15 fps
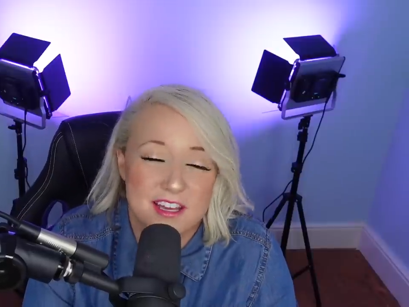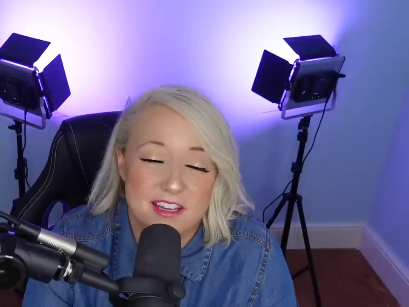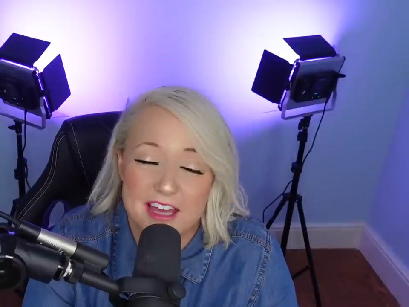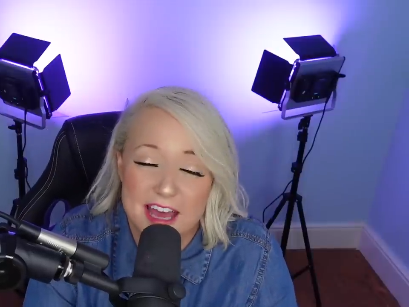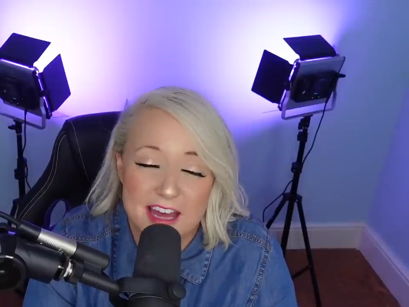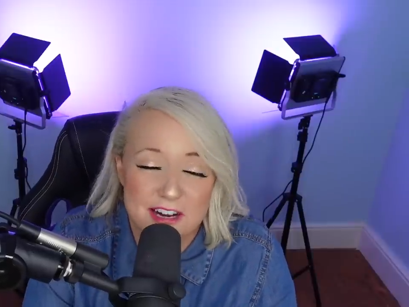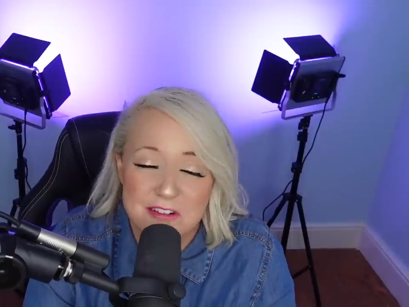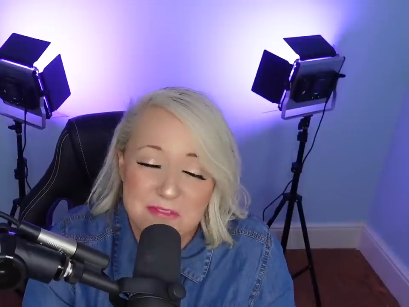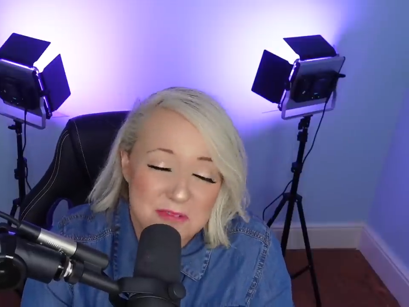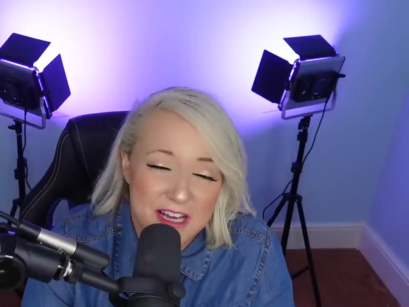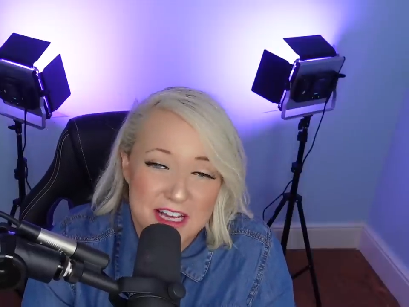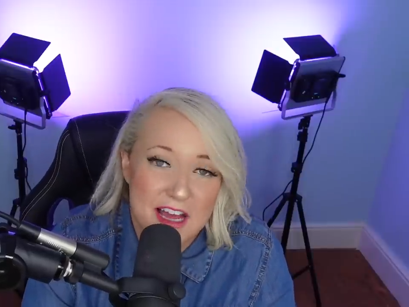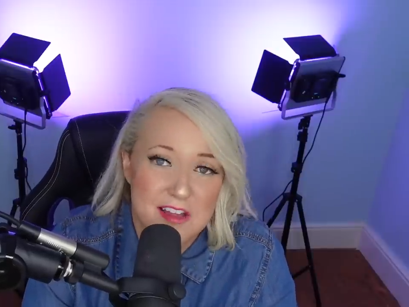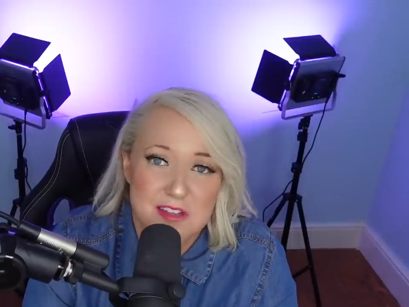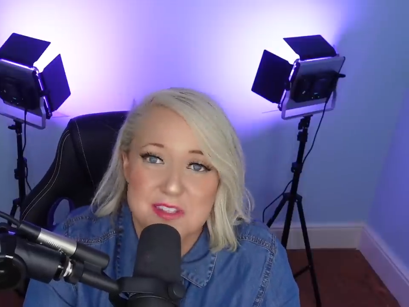Again,
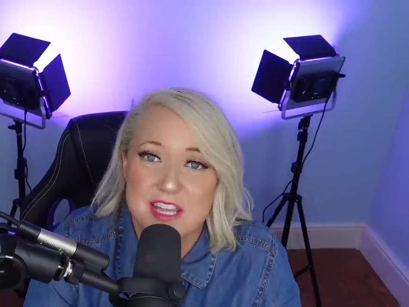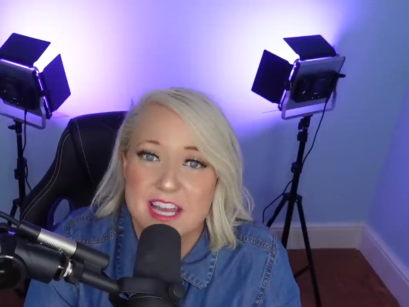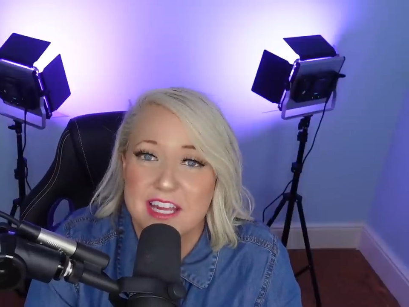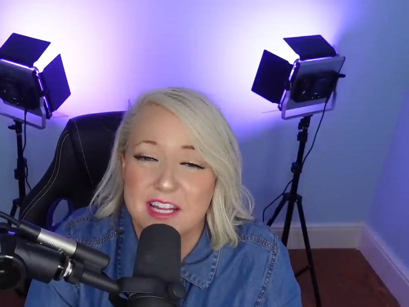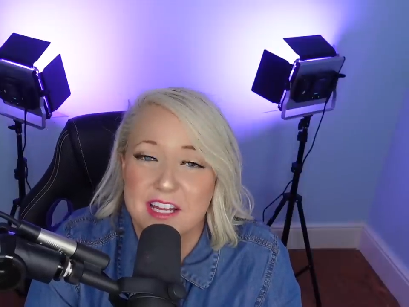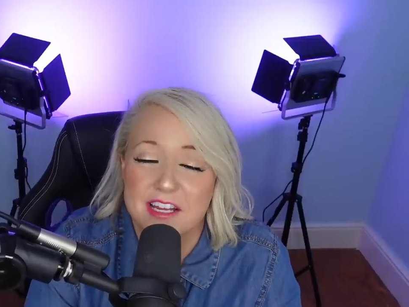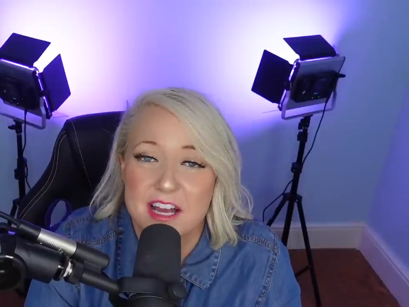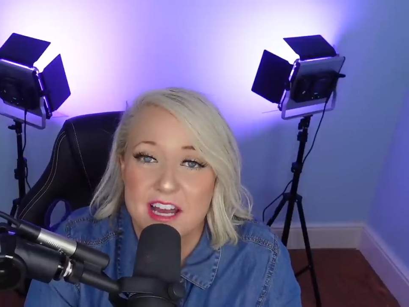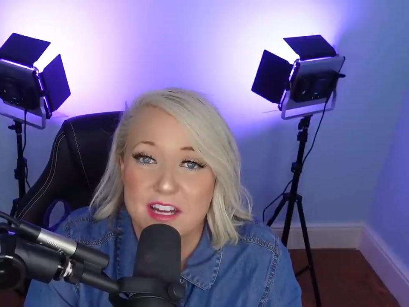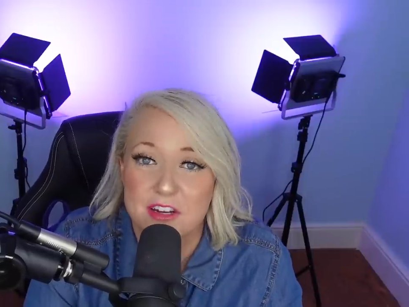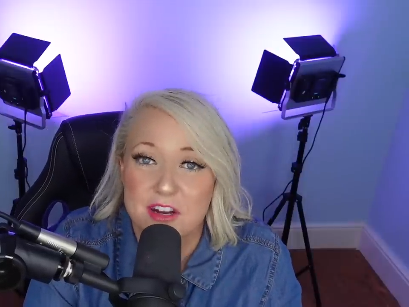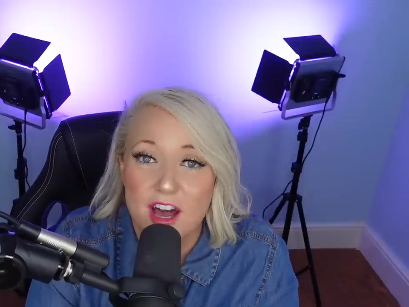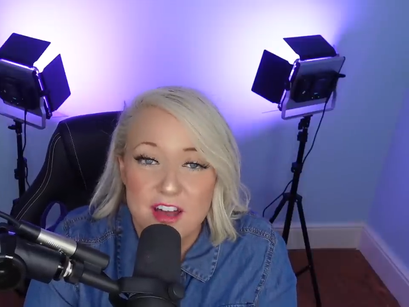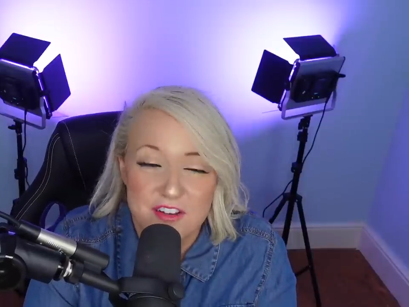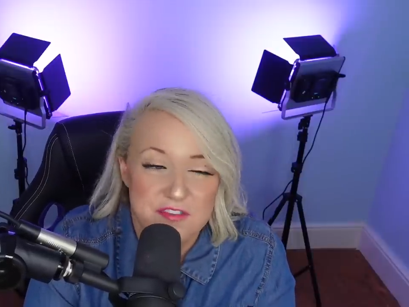I can't say
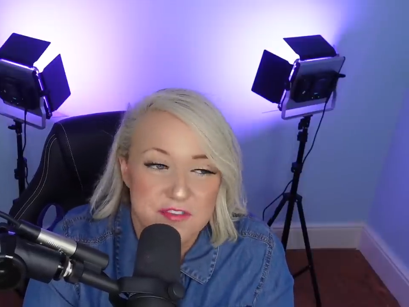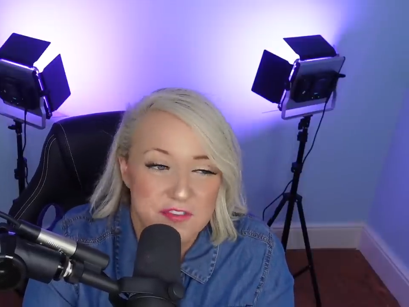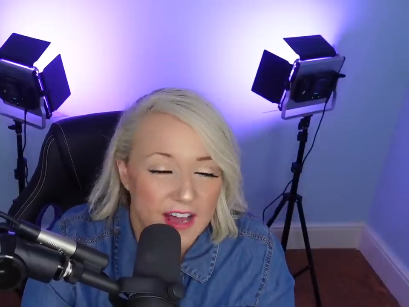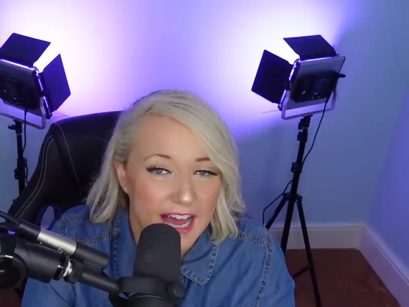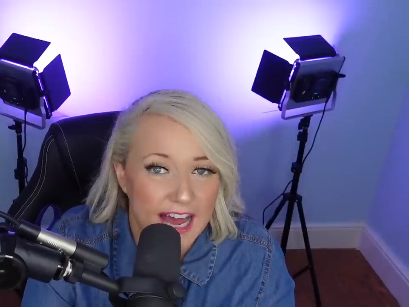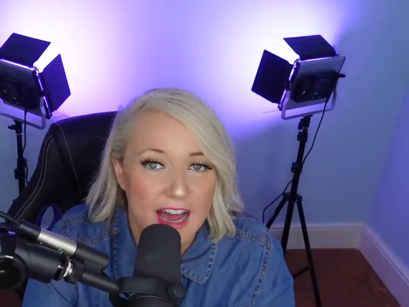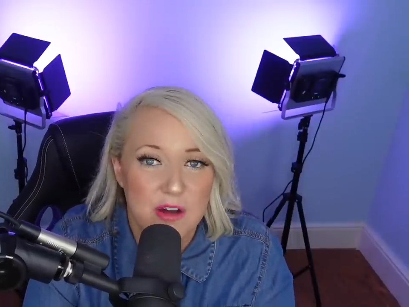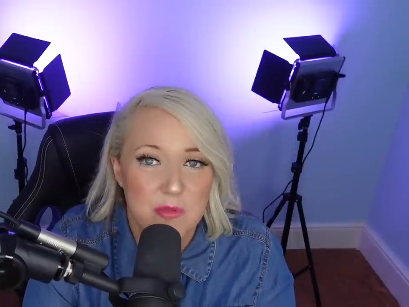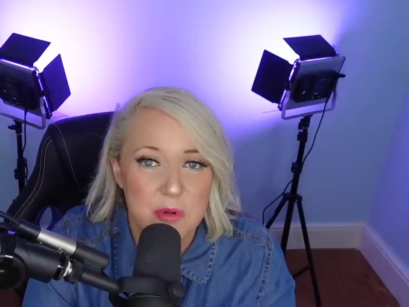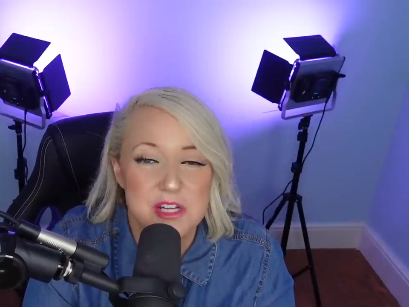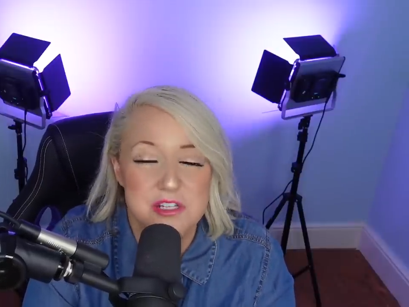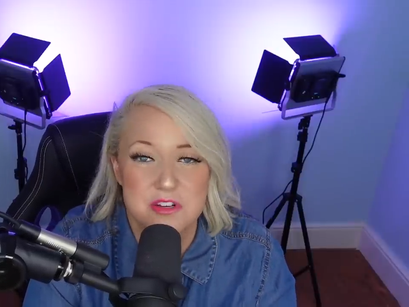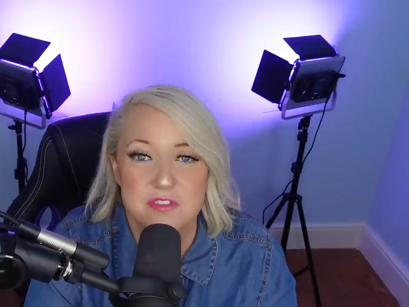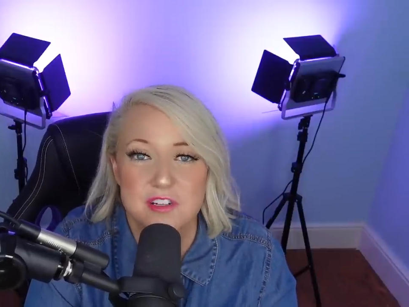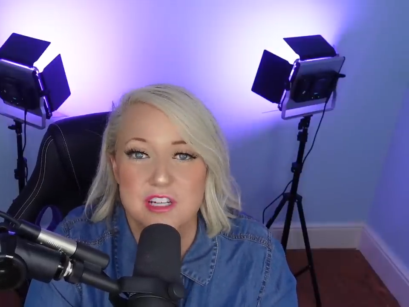enough how
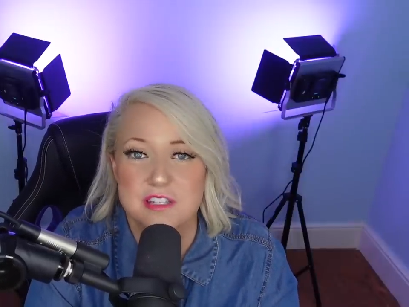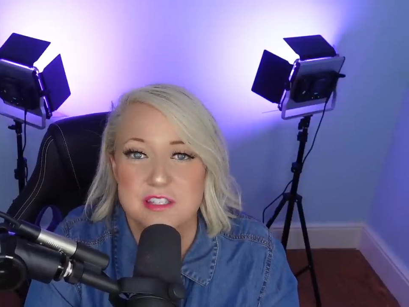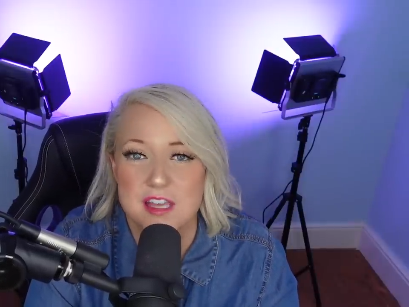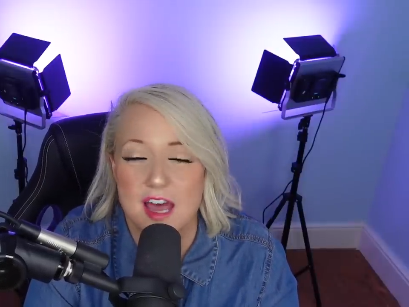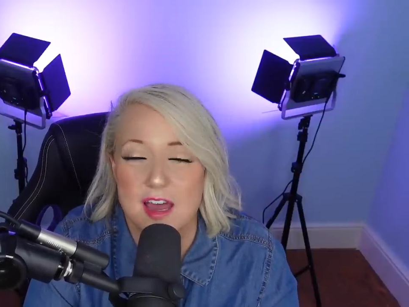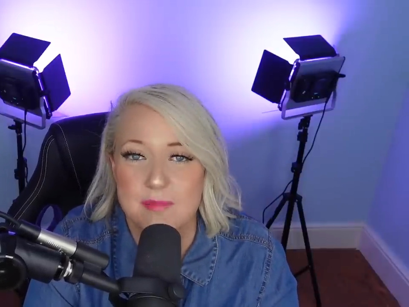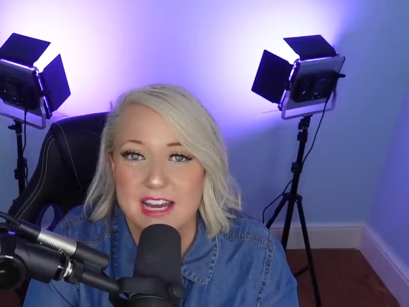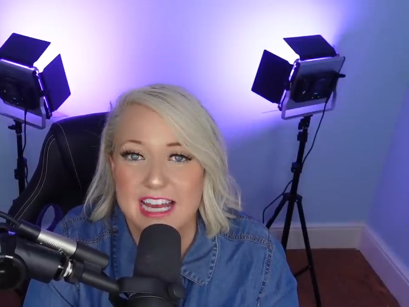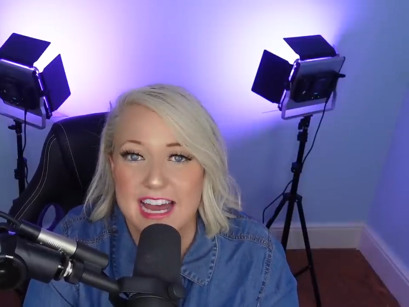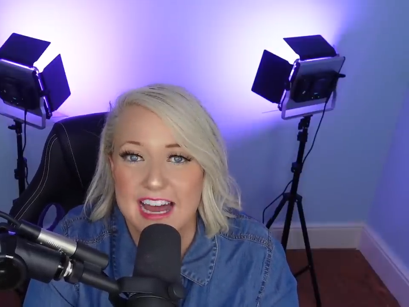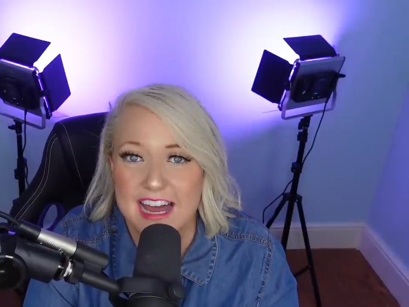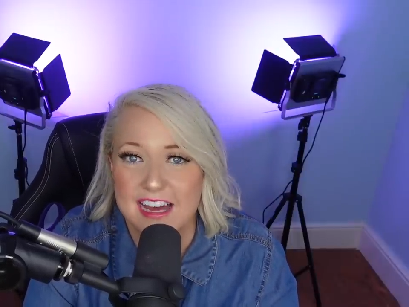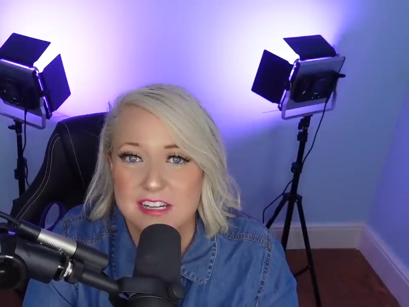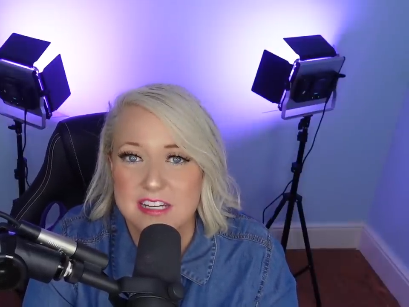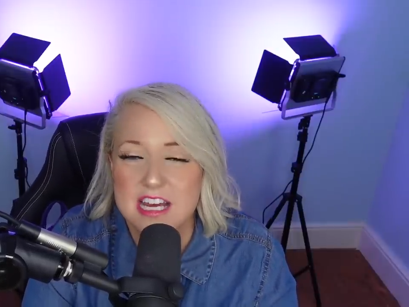much of a good time I
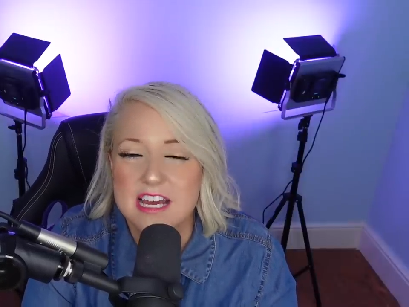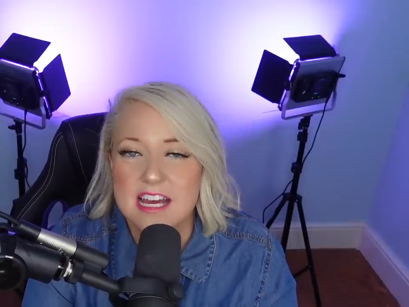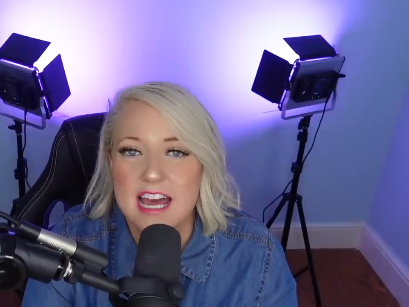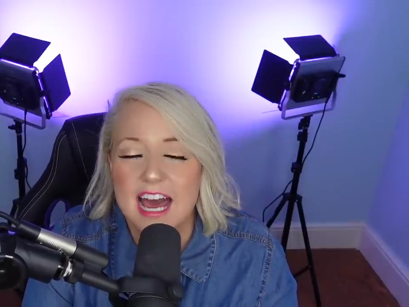had.